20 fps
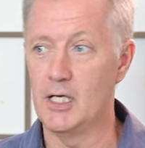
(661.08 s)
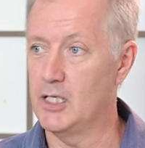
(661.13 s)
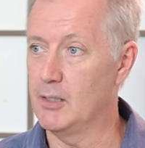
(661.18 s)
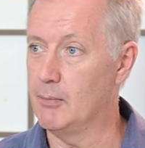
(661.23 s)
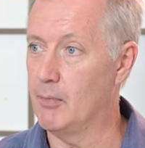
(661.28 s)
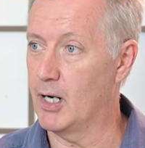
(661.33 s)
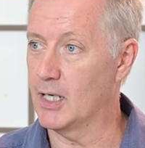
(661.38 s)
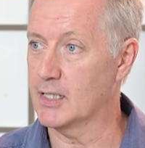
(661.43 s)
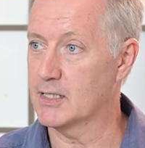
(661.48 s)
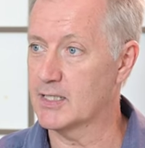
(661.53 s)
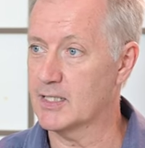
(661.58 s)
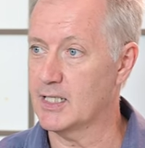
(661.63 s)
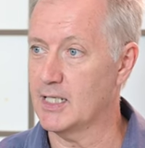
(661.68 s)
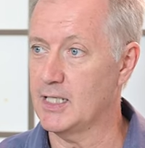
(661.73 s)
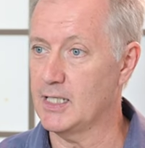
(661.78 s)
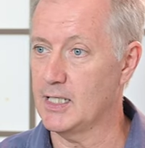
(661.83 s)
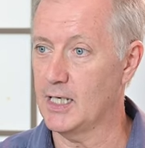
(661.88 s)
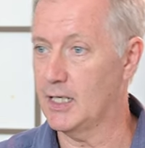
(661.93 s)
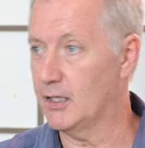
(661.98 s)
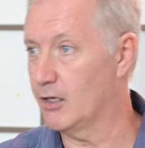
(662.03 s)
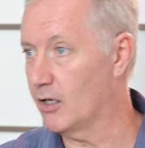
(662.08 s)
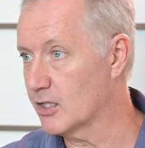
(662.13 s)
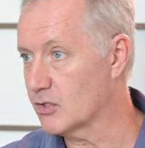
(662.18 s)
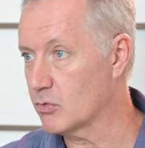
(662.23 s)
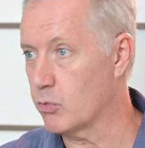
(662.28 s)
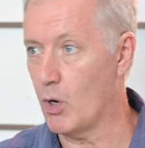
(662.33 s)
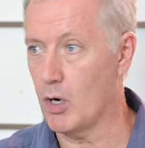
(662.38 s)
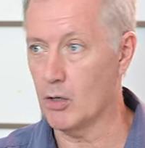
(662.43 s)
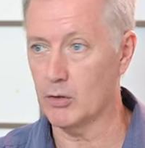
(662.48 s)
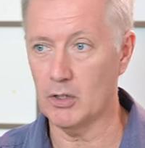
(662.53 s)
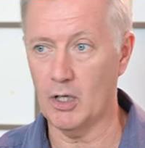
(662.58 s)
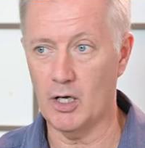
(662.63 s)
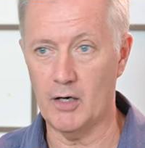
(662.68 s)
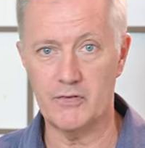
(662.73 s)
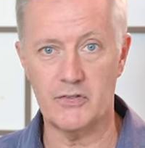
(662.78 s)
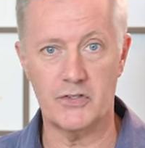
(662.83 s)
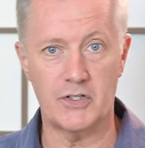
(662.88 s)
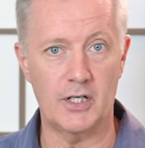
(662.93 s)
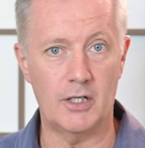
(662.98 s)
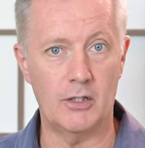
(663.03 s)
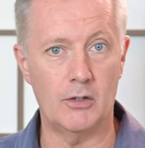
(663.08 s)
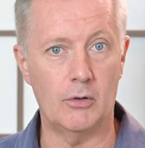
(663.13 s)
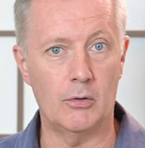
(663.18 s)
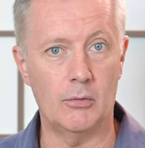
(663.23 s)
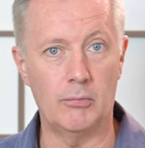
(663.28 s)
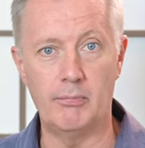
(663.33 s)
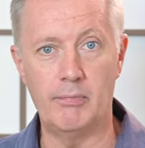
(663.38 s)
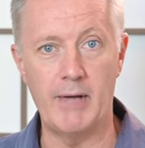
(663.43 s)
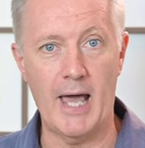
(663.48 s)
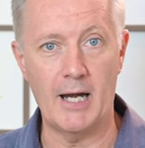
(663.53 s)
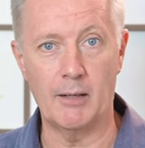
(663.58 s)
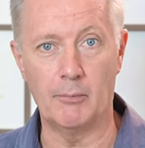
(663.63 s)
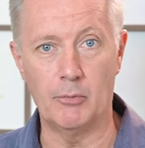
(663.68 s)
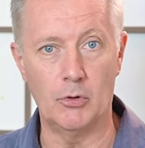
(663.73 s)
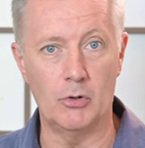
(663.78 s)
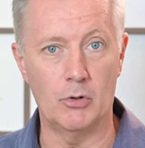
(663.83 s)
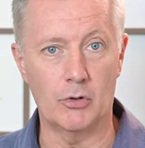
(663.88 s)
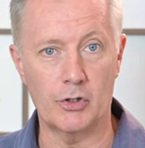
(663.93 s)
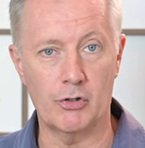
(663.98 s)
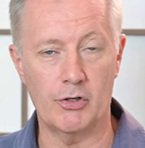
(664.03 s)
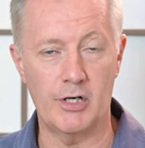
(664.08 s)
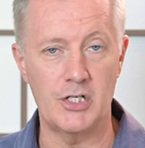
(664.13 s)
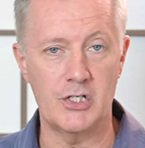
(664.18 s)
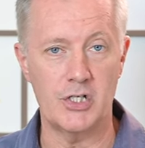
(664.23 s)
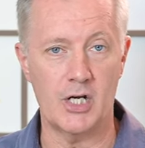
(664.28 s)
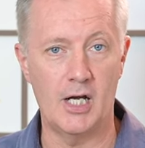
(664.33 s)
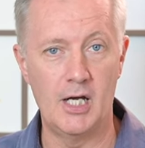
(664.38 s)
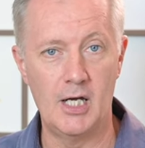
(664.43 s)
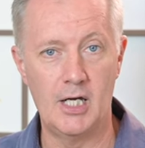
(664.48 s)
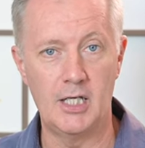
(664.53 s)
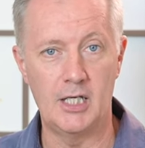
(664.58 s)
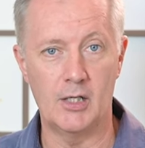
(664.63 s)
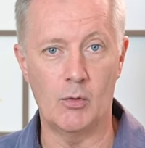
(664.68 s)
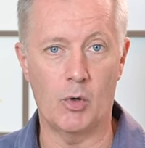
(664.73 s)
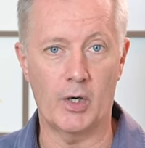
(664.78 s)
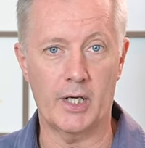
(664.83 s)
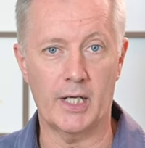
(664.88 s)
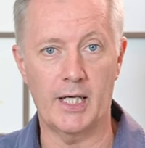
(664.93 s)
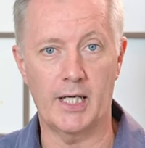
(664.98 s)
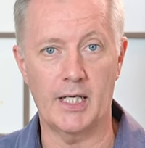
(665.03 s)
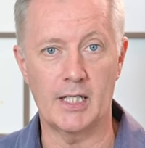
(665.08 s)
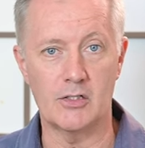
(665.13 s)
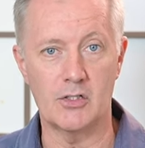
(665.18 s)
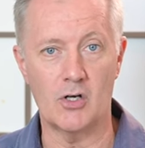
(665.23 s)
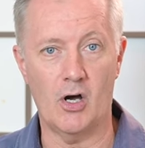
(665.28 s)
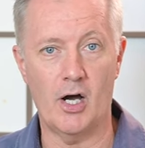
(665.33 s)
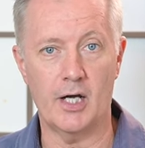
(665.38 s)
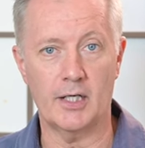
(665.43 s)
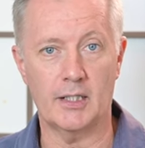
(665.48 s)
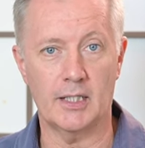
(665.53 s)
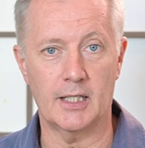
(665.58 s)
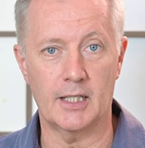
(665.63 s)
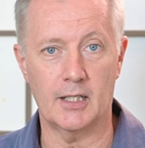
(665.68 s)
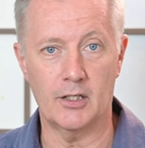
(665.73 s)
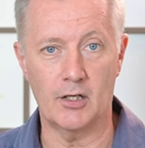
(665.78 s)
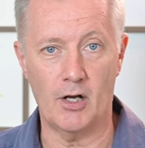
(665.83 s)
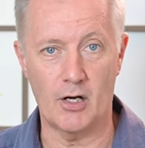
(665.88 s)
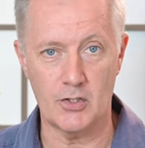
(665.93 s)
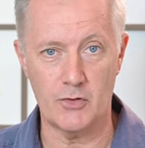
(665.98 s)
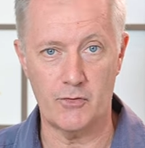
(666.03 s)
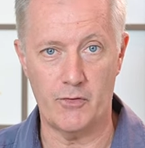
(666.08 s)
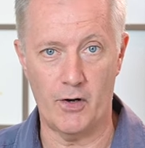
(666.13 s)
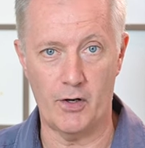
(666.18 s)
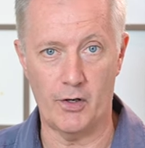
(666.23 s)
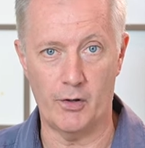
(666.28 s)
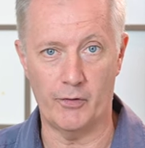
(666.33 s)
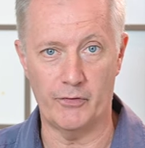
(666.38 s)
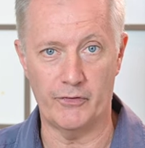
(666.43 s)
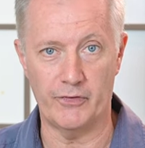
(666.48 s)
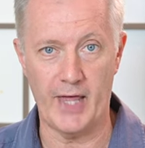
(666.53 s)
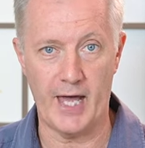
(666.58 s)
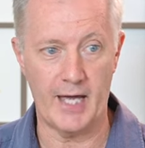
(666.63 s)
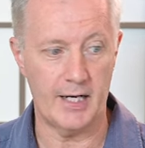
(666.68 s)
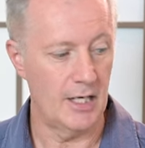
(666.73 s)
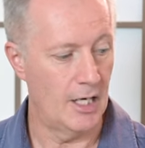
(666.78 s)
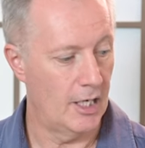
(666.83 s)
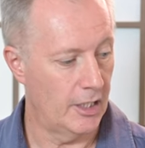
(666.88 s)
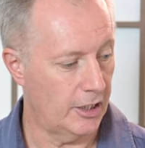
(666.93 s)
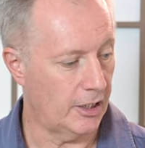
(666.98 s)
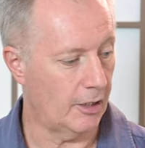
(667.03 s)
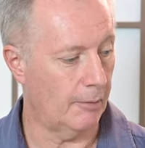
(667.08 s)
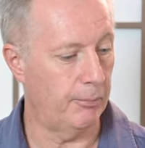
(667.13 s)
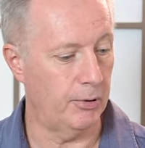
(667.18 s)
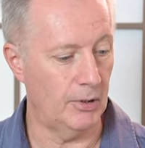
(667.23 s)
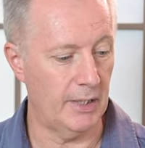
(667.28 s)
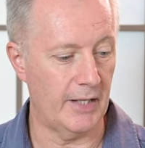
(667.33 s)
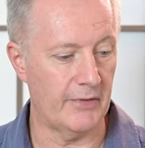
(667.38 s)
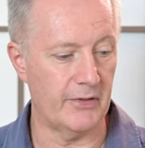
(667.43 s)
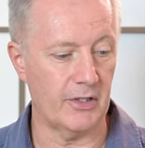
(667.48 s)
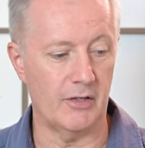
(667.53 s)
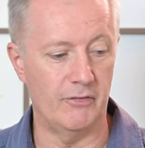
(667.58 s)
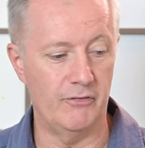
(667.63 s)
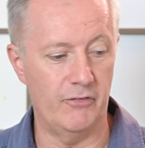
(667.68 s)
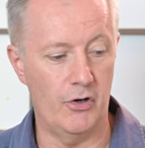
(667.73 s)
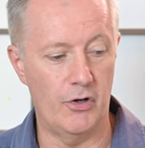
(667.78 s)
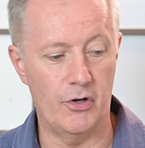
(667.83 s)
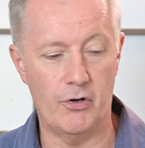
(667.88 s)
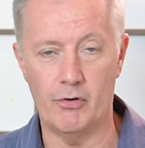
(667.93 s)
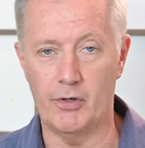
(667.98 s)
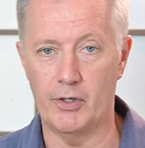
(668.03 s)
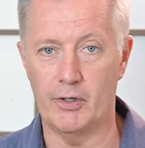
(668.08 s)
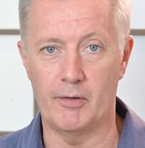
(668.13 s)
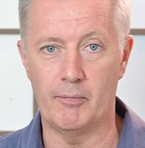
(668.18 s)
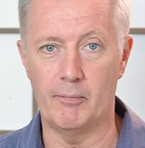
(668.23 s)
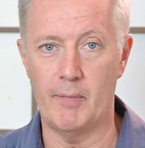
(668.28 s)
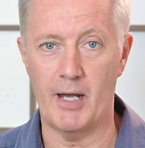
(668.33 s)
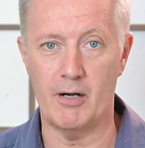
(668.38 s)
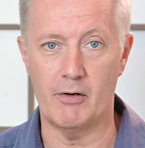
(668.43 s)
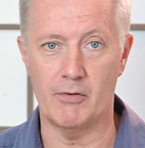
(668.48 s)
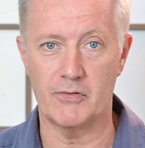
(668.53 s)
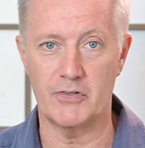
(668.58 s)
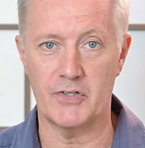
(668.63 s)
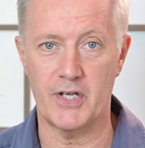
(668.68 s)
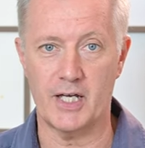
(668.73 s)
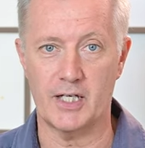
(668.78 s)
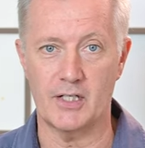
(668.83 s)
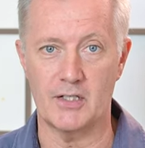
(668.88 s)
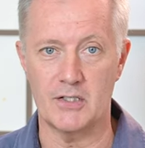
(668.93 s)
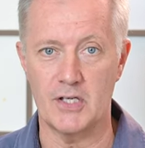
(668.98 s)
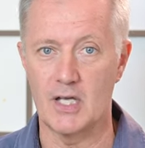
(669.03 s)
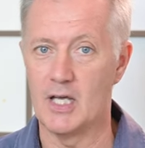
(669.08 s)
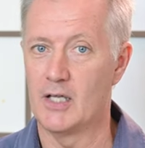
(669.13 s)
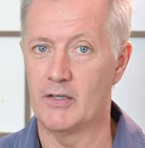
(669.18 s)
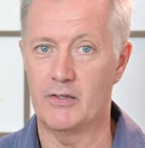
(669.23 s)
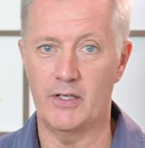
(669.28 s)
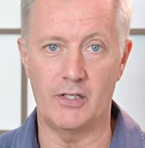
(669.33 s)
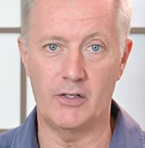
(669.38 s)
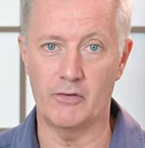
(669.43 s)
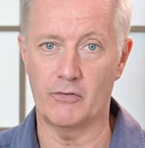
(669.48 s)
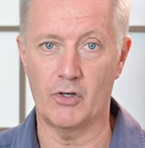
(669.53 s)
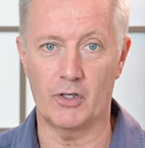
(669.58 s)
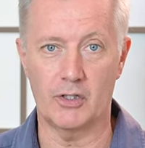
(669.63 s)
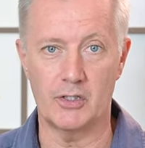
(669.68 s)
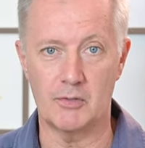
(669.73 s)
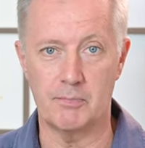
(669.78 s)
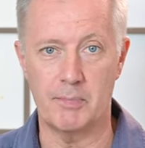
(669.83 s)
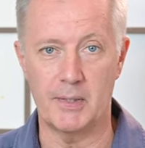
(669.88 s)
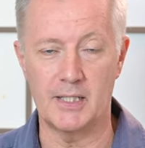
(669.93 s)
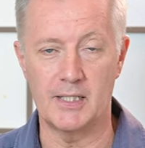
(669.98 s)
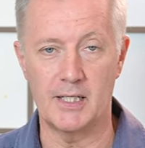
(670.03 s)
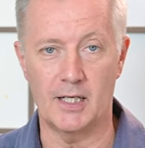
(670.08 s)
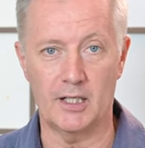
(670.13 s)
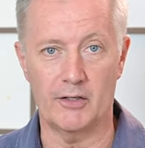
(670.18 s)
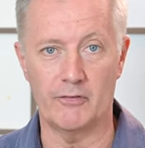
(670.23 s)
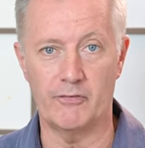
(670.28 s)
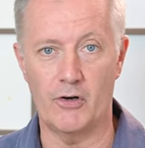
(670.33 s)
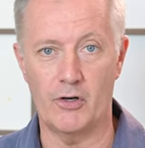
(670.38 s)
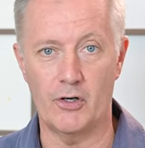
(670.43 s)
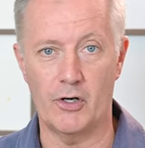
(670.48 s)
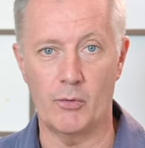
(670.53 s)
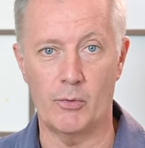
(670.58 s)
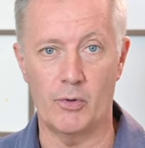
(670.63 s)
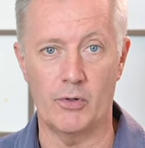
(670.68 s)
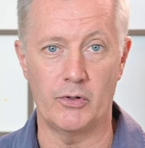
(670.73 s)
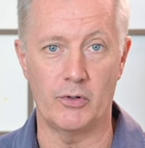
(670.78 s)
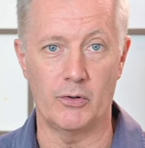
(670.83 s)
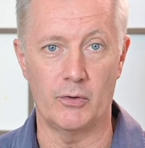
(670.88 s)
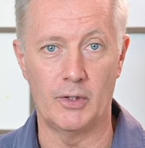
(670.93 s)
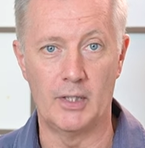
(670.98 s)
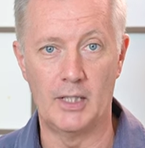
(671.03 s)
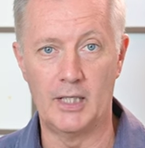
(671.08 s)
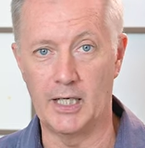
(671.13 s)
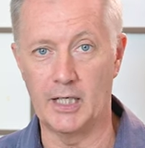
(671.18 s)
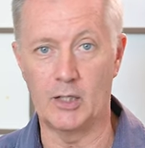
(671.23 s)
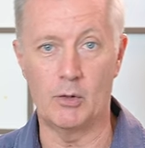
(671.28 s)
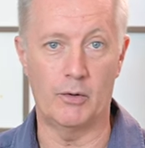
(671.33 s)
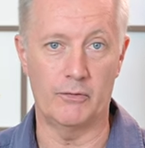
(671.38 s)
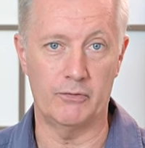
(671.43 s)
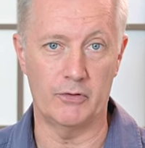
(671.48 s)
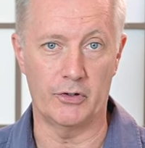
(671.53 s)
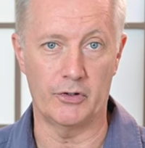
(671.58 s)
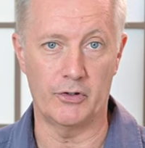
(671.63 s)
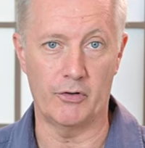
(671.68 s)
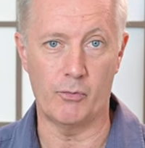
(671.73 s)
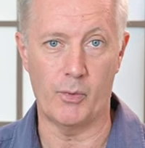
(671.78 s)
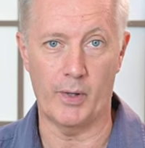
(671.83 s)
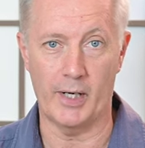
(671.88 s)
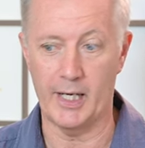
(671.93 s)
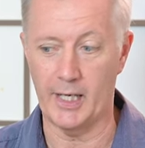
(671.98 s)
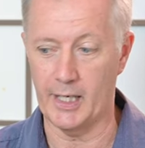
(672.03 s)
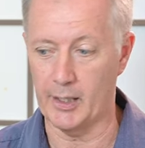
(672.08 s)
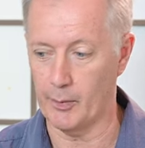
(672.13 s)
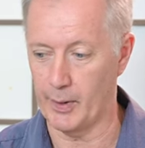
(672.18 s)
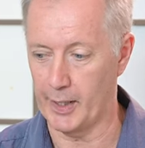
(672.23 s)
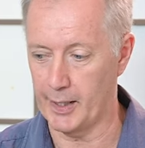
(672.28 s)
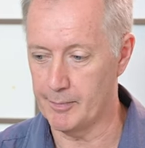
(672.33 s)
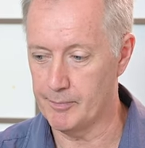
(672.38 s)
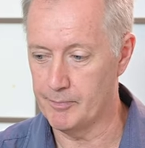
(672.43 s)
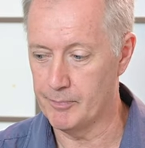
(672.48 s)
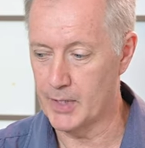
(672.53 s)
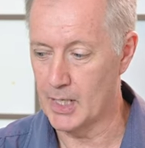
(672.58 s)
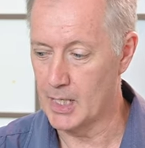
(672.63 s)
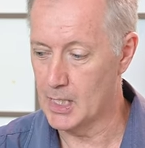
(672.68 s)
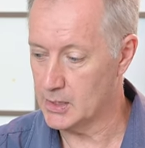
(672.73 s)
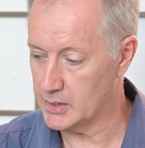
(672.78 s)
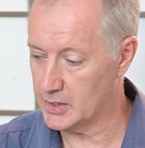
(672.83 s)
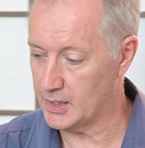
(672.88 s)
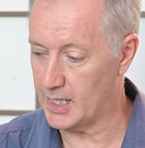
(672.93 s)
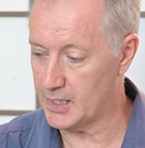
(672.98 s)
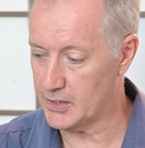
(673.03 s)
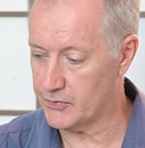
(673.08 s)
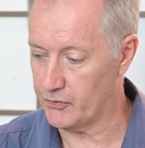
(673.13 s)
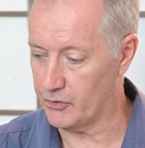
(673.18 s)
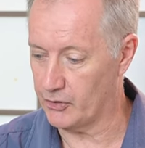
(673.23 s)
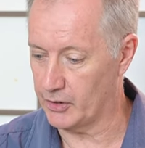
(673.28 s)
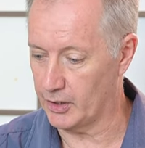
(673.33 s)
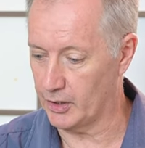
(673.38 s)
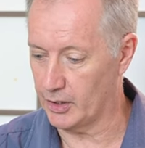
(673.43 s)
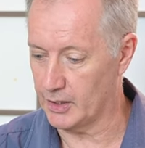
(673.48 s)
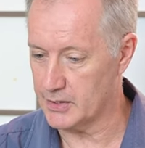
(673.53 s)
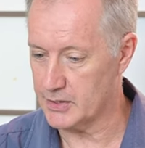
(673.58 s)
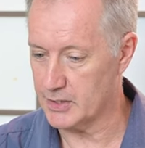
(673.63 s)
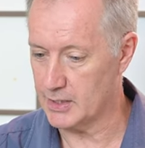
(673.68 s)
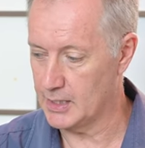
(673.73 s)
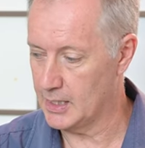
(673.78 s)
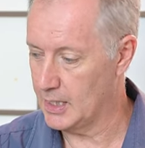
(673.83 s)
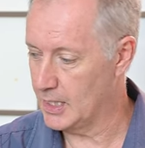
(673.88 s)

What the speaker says: You might see a nice wildlife scene or animal or creature. You want to get in tight and get a nice photo of that. You can pull out the converter, and in a matter of seconds, then you've got this big telephoto with you, equivalent of one anyway. So that's very nice.